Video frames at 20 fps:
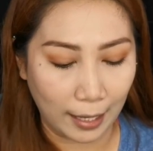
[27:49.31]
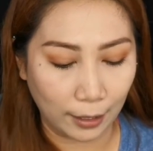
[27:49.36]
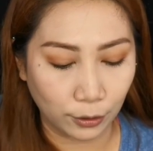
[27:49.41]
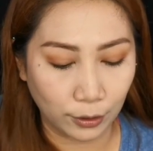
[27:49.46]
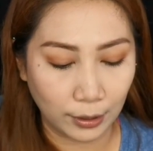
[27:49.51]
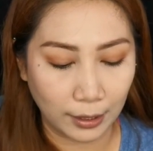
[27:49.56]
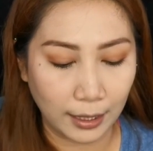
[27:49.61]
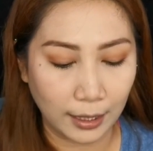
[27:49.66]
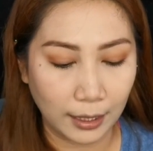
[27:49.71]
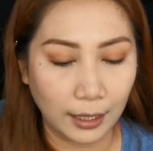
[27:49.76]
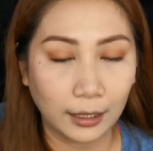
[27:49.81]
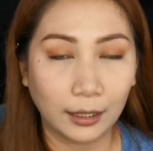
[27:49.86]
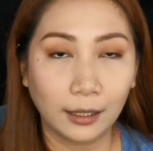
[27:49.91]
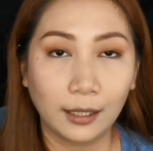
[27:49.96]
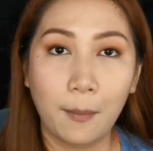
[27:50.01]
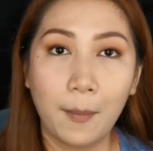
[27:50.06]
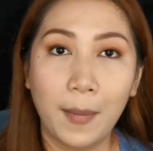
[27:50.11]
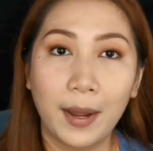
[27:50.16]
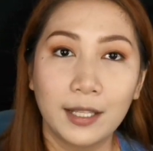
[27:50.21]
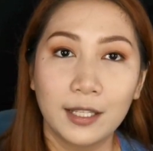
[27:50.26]
Actually,
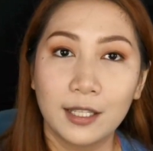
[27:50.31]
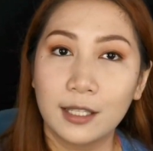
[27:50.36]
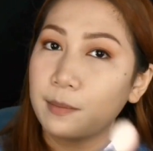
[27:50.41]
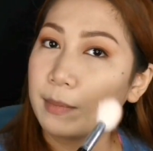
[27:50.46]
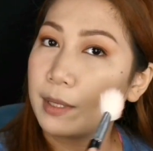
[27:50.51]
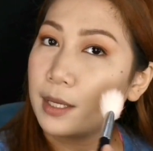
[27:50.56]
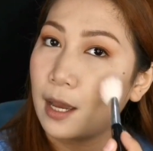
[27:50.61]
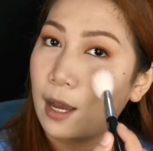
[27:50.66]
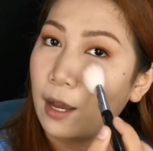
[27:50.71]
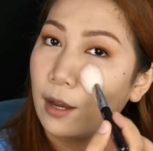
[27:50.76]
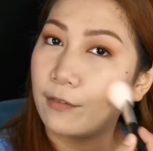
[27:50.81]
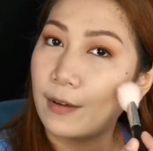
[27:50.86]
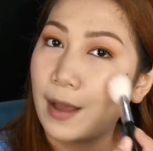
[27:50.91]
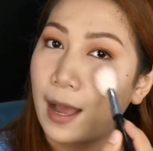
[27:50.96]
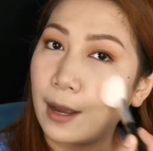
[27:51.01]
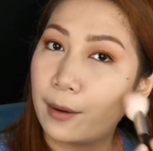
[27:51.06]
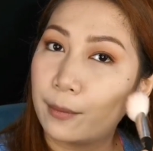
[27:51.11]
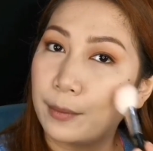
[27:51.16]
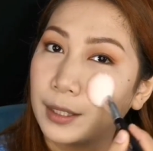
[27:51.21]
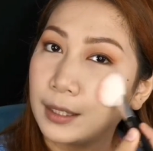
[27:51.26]
it reminds me
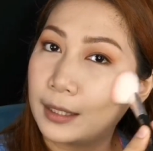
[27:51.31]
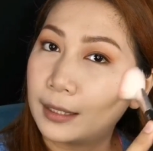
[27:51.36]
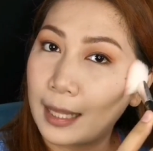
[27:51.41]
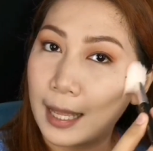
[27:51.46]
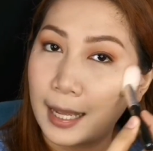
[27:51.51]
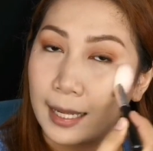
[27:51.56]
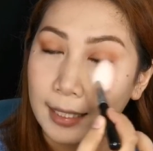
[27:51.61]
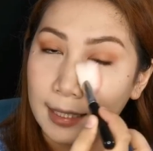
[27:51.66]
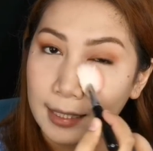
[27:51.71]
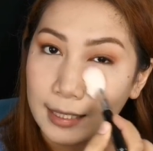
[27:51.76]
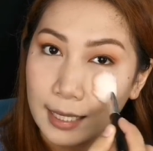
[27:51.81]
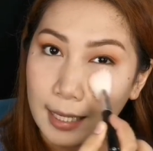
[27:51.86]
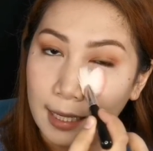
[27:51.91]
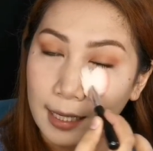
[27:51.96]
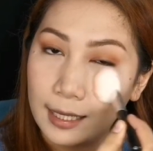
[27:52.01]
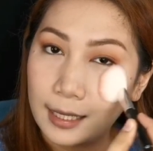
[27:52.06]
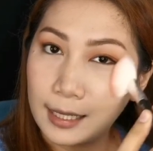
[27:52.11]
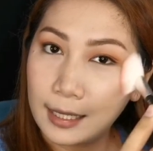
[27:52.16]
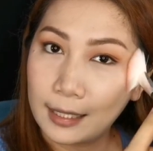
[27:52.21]
of Hourglass